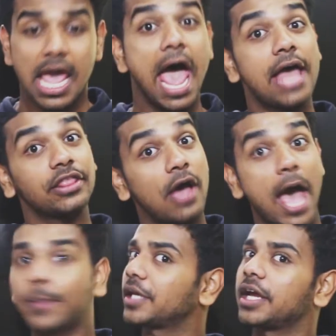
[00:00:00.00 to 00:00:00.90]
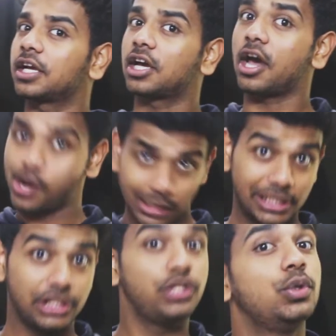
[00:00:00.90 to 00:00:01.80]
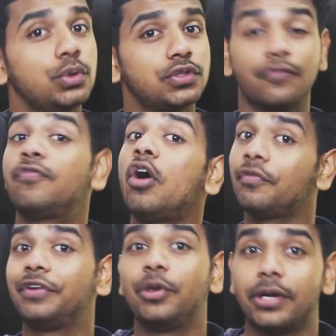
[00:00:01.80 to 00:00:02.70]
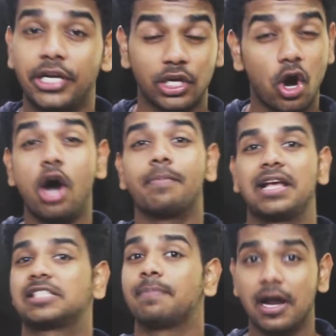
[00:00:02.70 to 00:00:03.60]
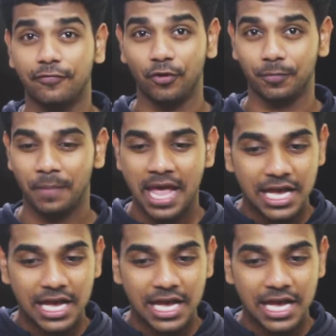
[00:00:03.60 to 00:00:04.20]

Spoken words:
and the apps I currently use for video editing on my smartphone.